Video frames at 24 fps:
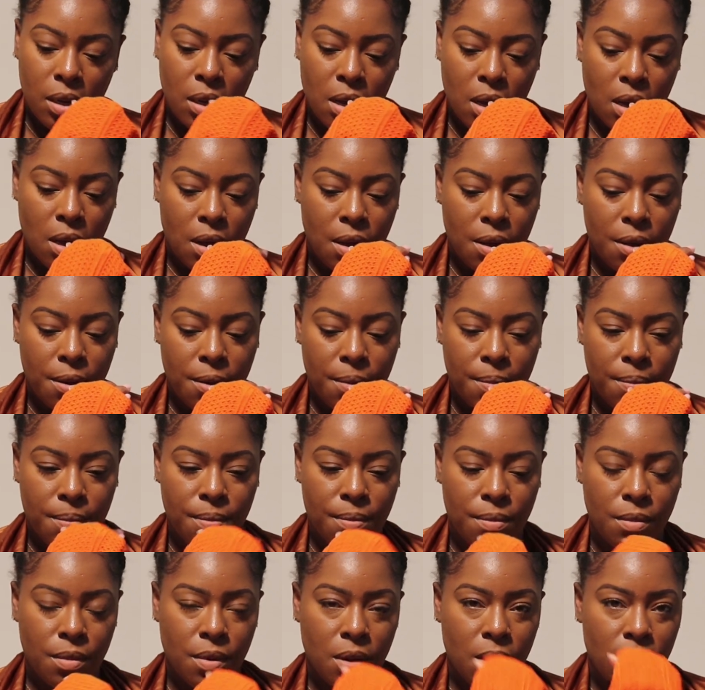
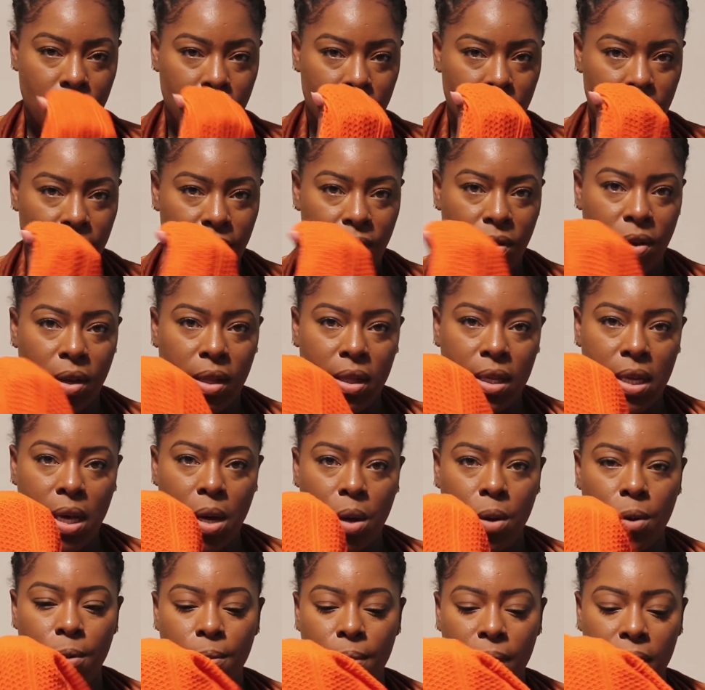If you can
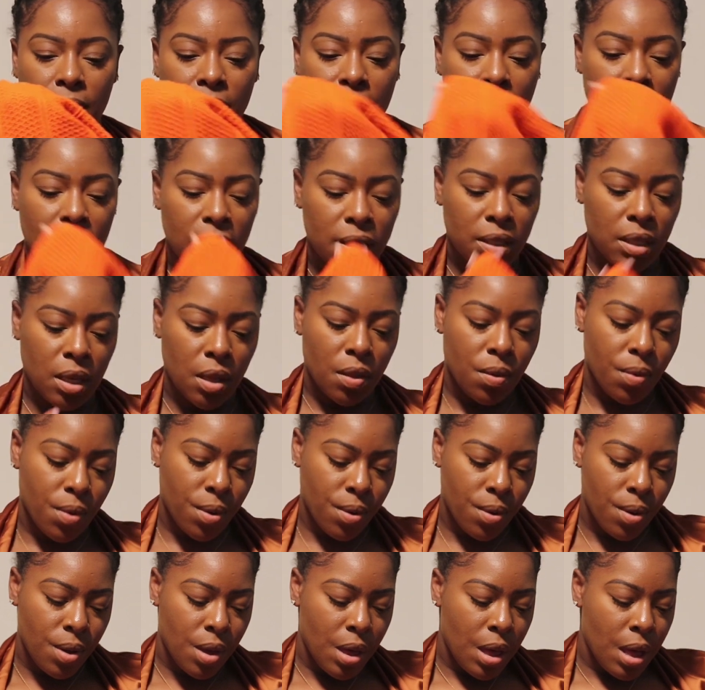tell, it's not as
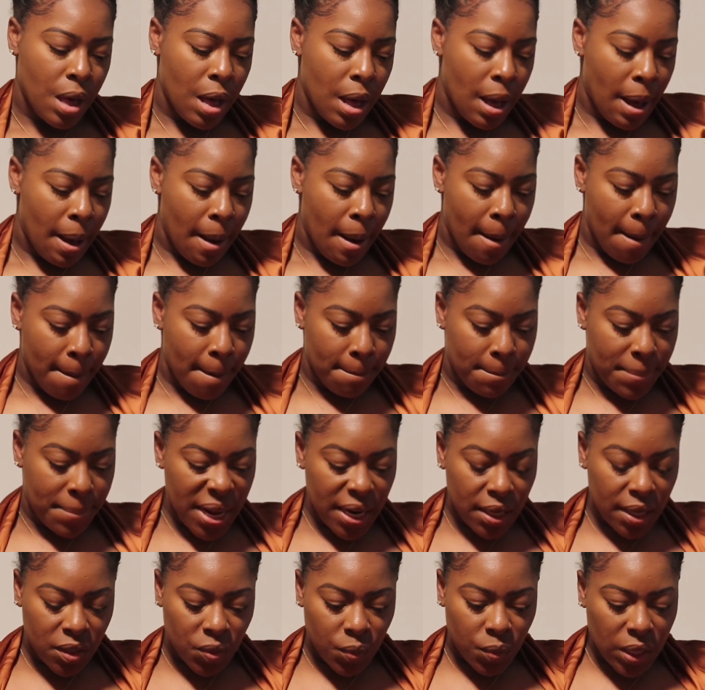see-through.
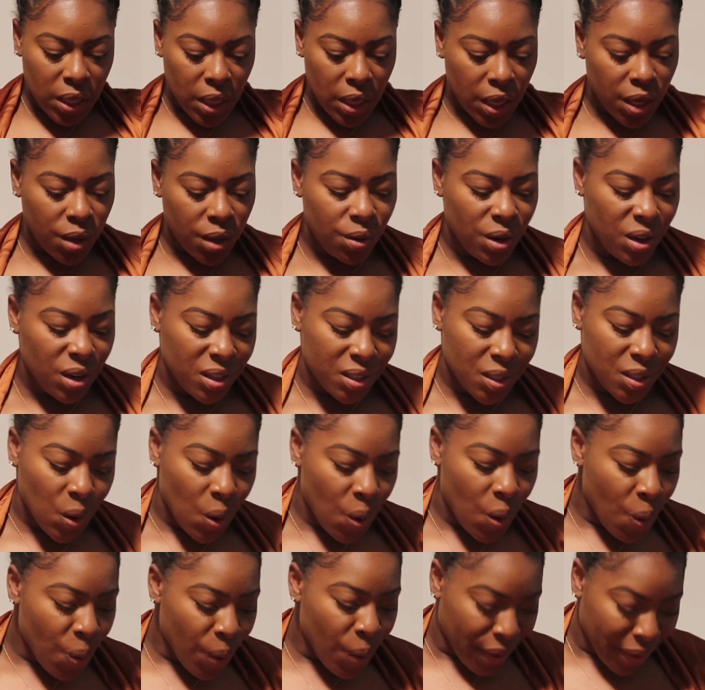But it's really cute and it's
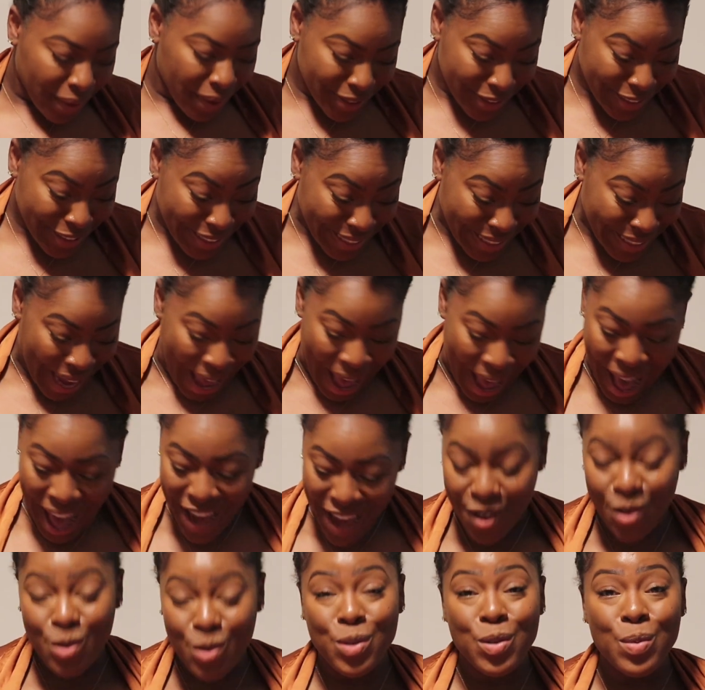orange. I
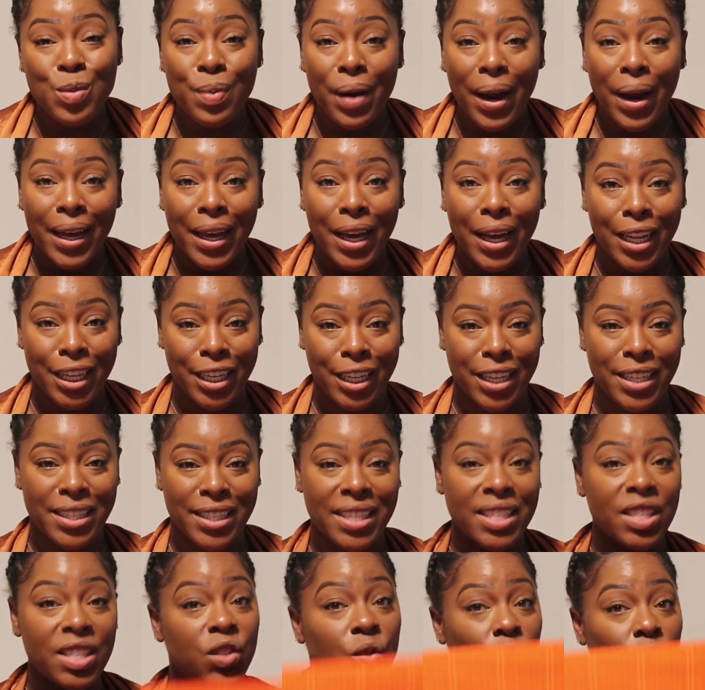don't do bright colors.
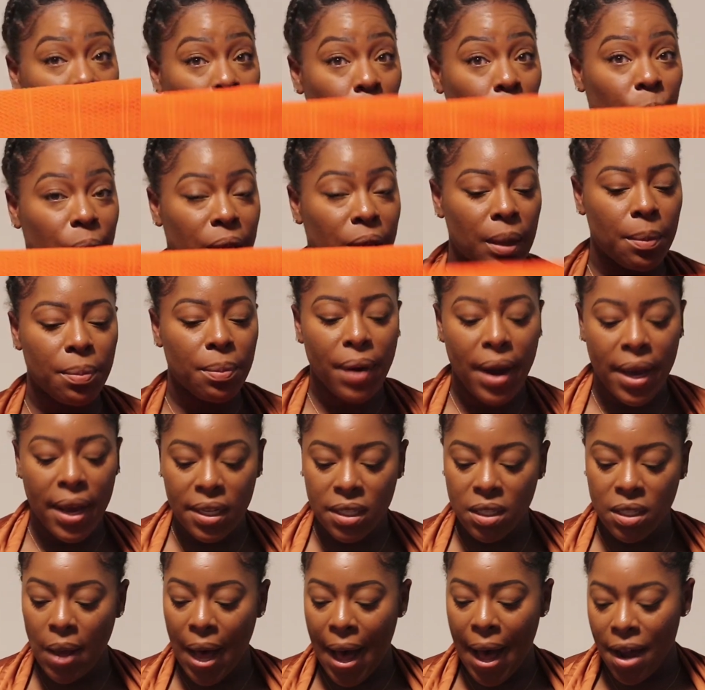This is like really
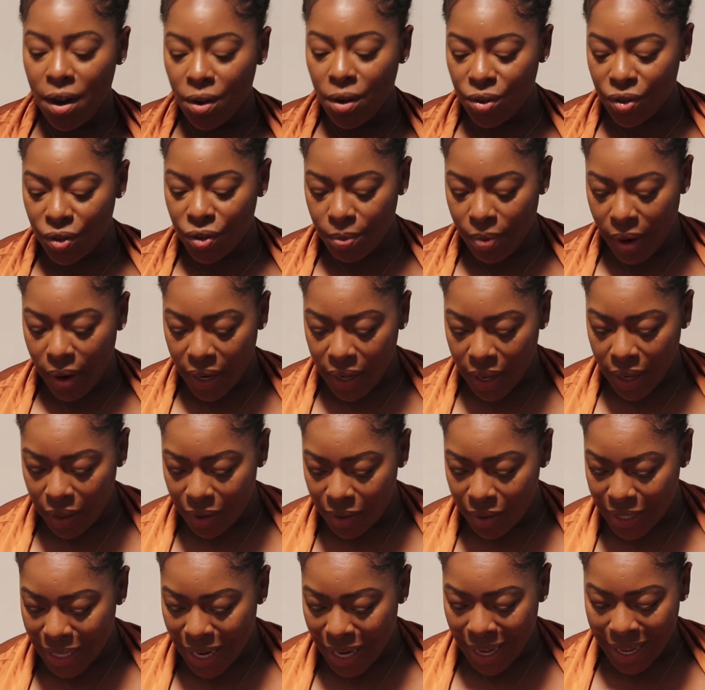bright, so I don't do bright
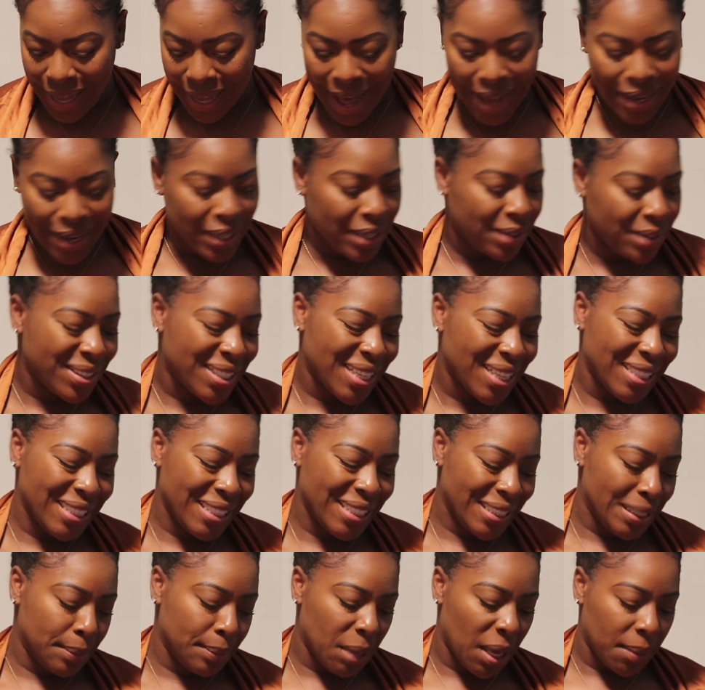colors, and I got it and I was like,
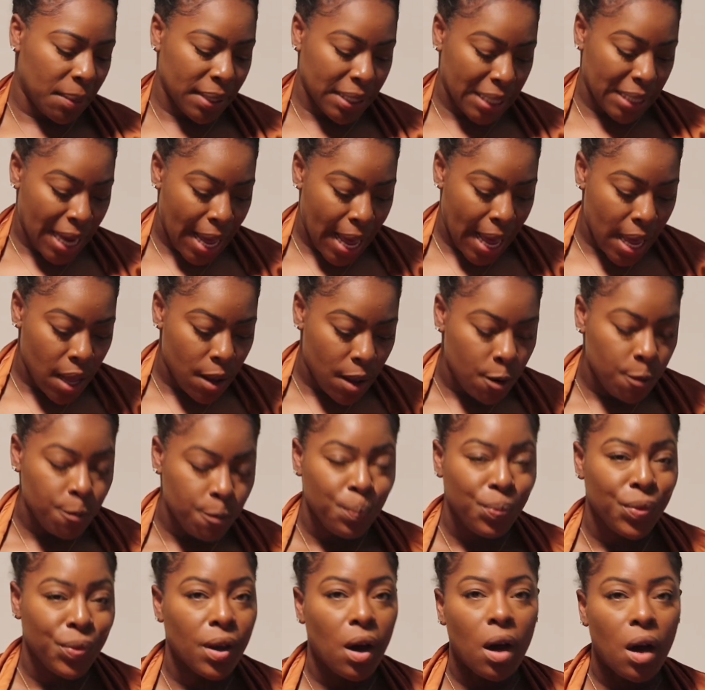maybe not.
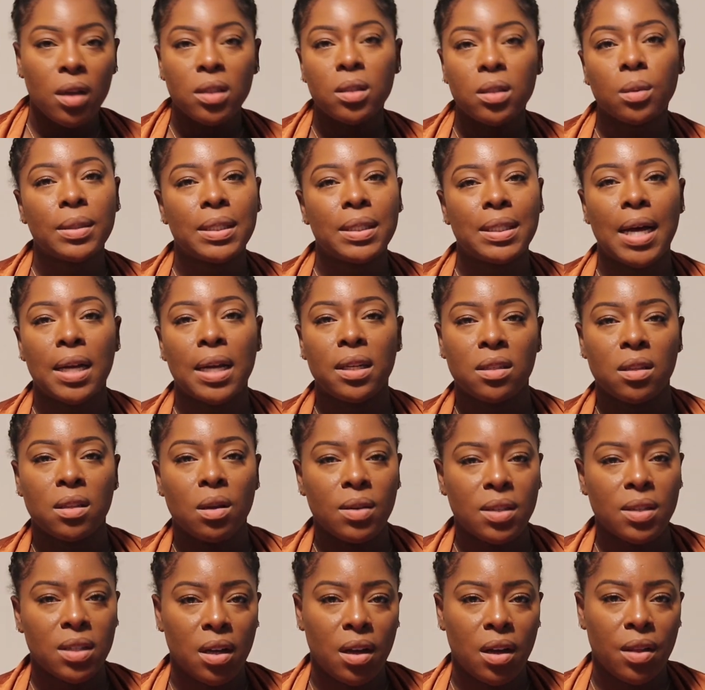Also, it's not as
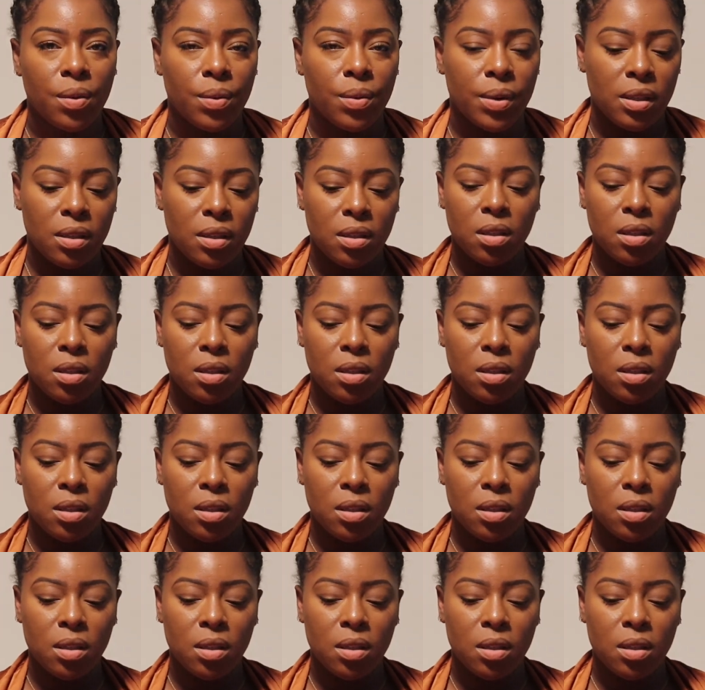long as the other one.